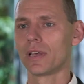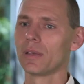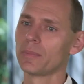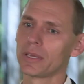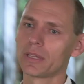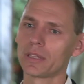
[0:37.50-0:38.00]

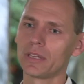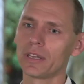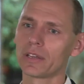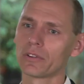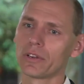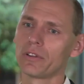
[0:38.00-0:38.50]
in
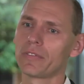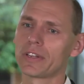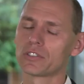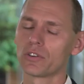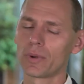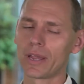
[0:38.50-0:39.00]
clinic or an
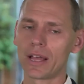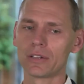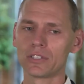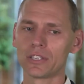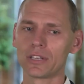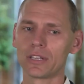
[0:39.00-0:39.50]
interventional
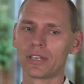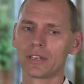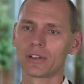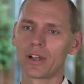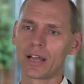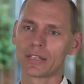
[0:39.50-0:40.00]
radiology
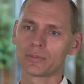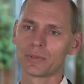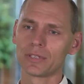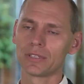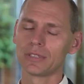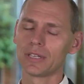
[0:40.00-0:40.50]
clinic or
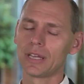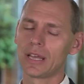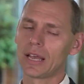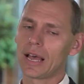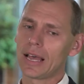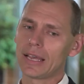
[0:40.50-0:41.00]
hospital,
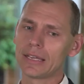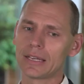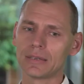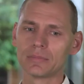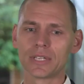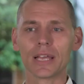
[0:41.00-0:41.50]

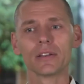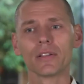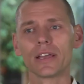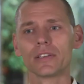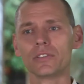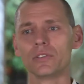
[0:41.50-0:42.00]
I tend to
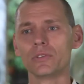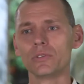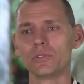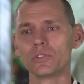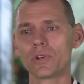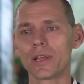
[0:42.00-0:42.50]
like
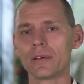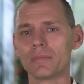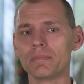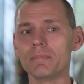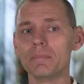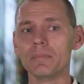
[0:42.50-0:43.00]
to try
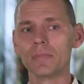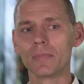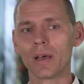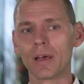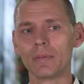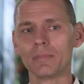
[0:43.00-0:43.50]
to
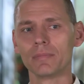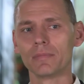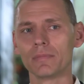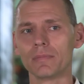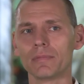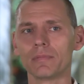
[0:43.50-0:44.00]

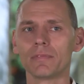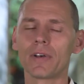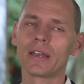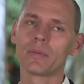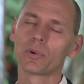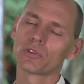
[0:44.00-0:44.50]

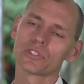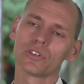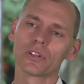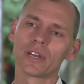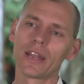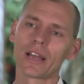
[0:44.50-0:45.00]
find a
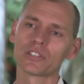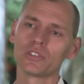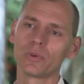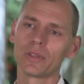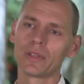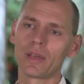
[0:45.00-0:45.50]
personal
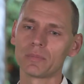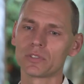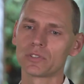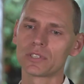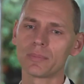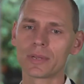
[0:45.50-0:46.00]
connection with them.
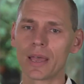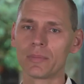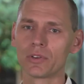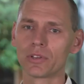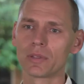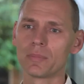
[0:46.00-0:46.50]
So sometime
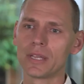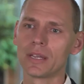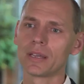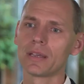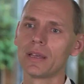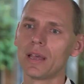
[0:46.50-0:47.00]
during the
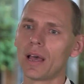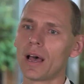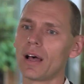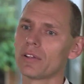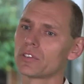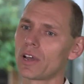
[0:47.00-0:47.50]
meeting,
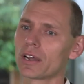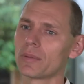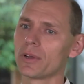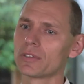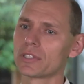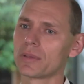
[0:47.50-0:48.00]
I'll talk
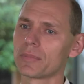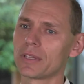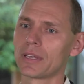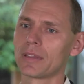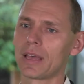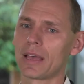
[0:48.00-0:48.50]
about
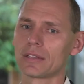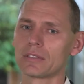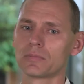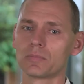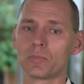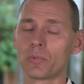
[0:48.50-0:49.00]
something
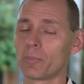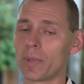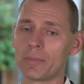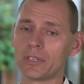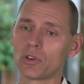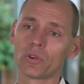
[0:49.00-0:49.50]
that's
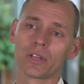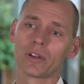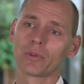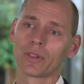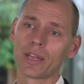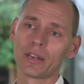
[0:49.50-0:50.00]
maybe totally
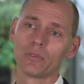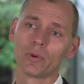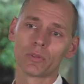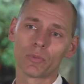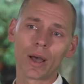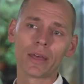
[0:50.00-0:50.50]
unrelated
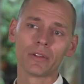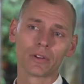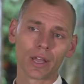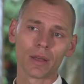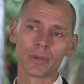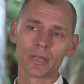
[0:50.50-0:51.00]
with why they're
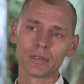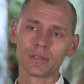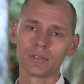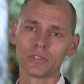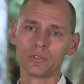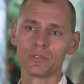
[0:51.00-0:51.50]

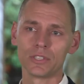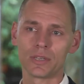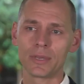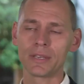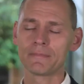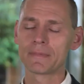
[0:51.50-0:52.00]
coming to see
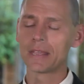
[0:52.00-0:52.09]
me.